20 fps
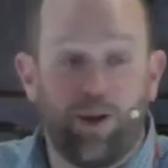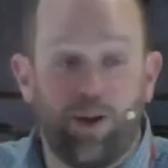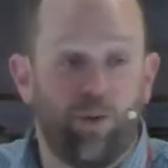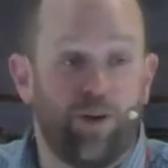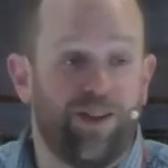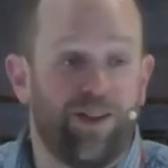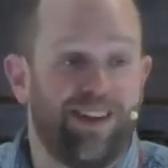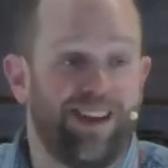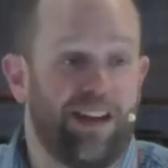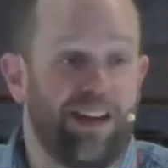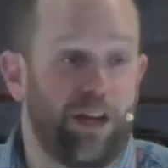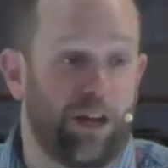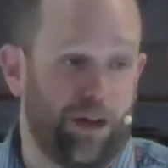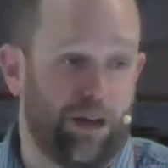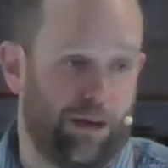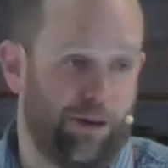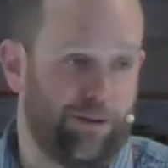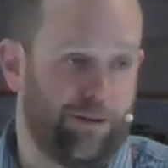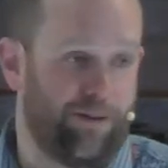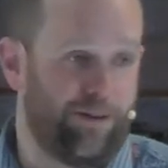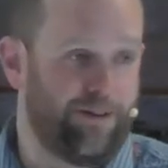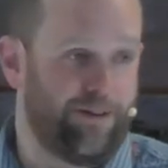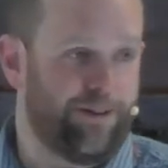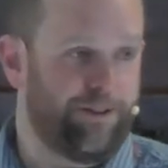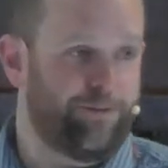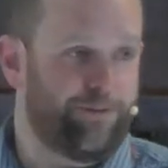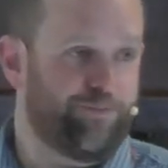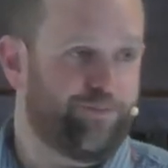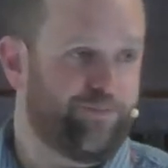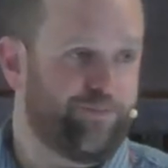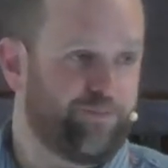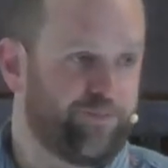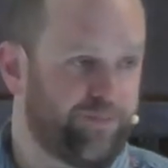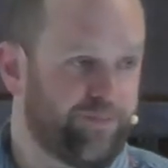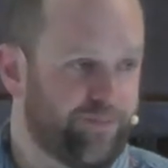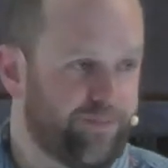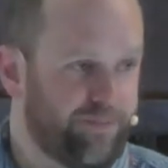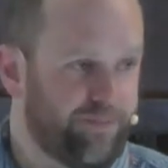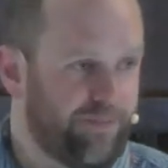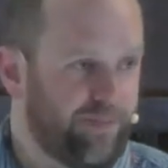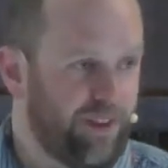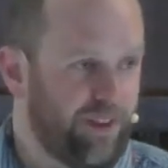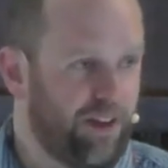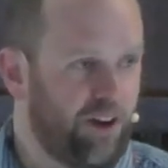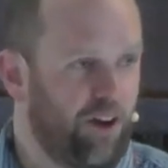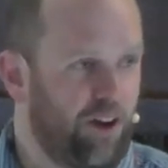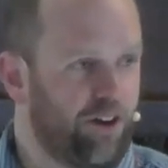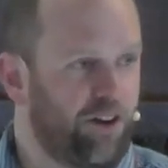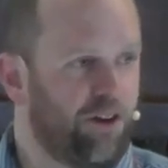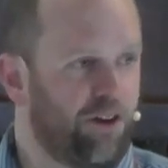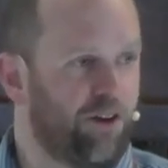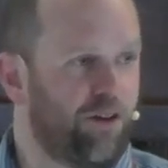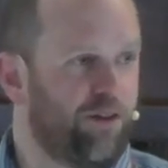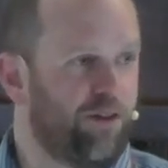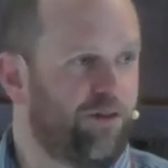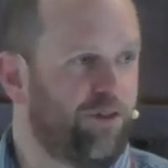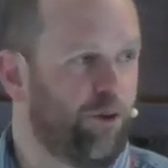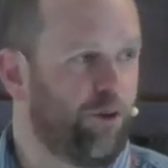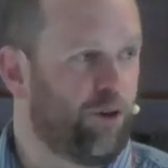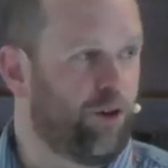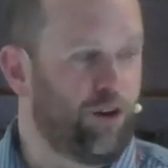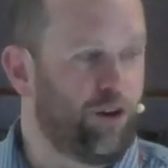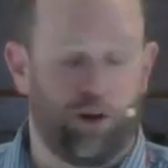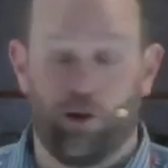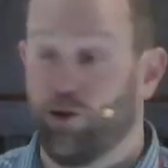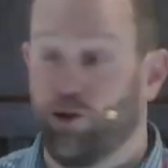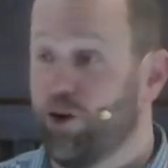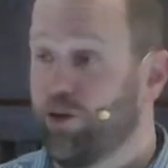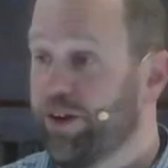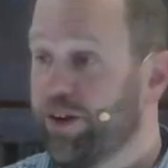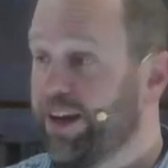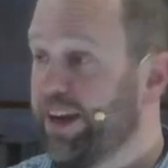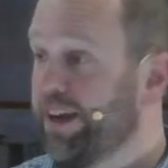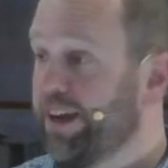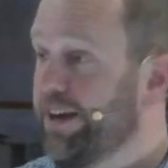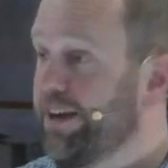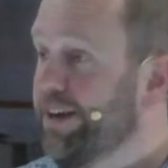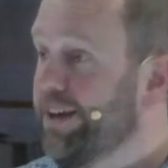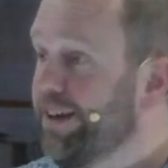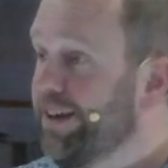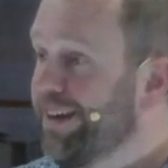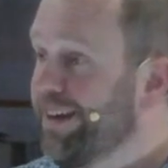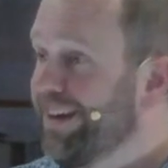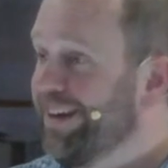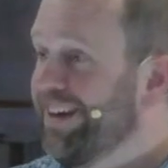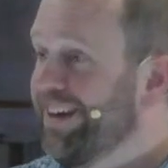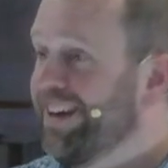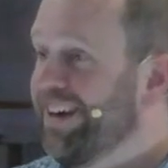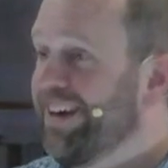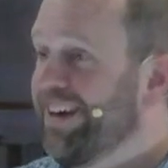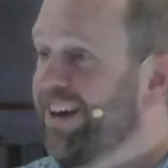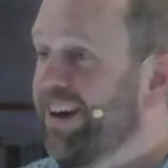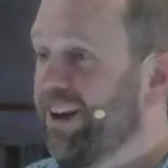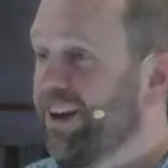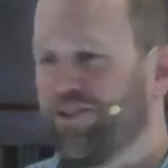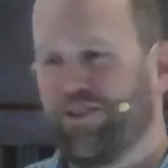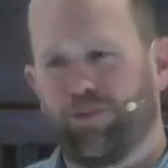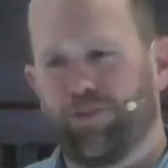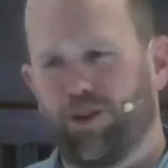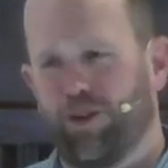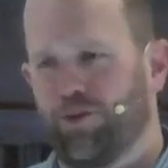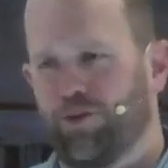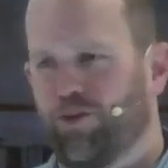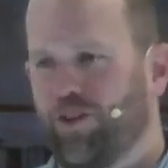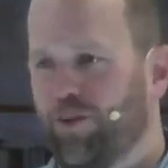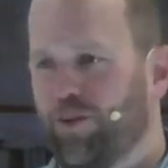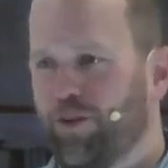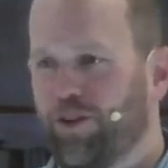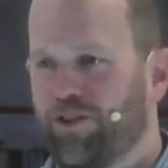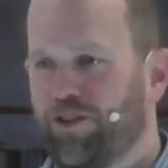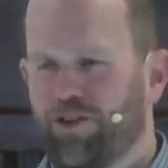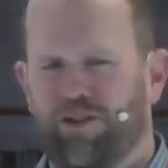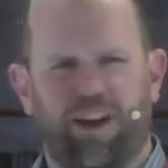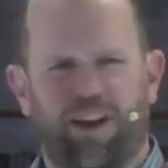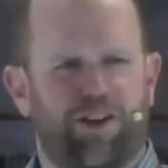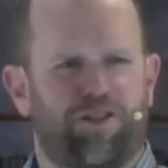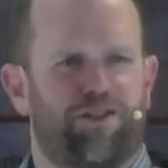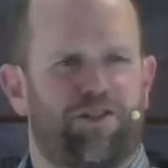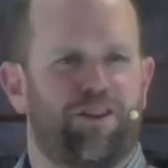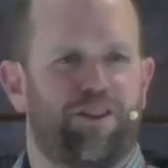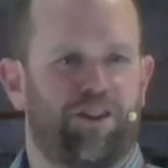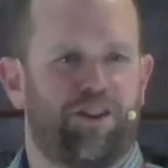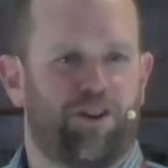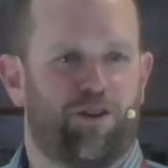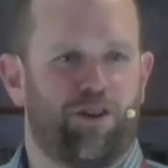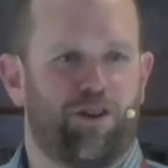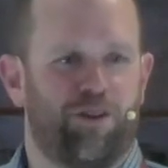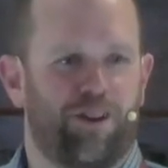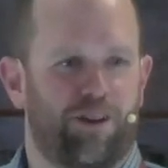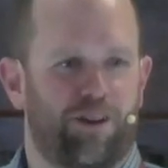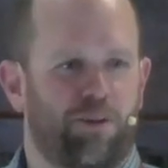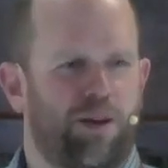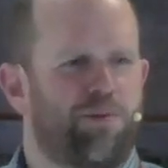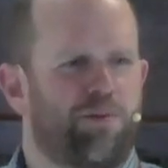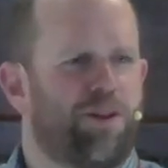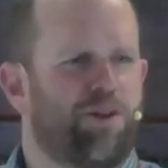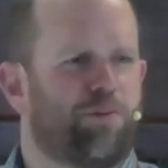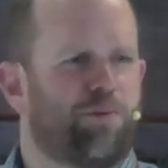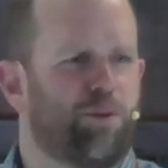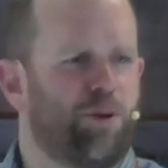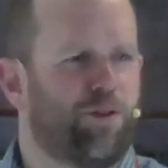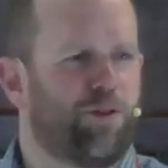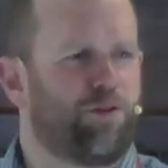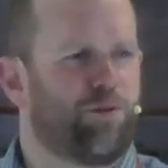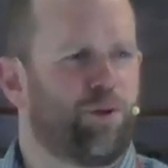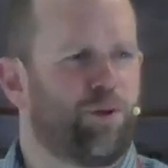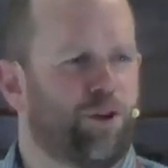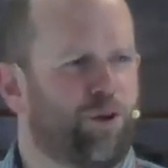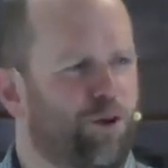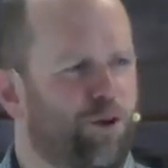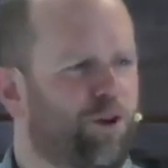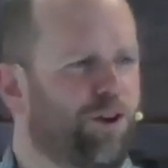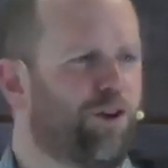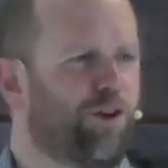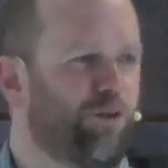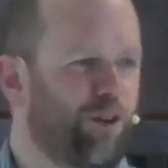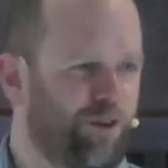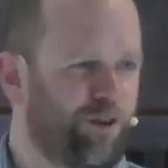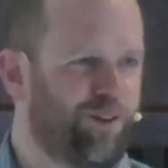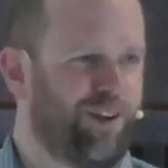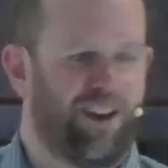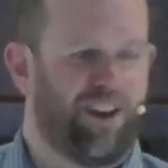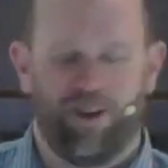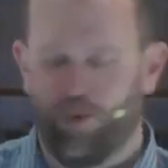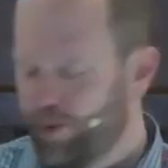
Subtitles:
within you, now, I don't know if you're good at groaning here. I sometimes find myself excellent at groaning. Maybe as Brits, we're good at groaning, aren't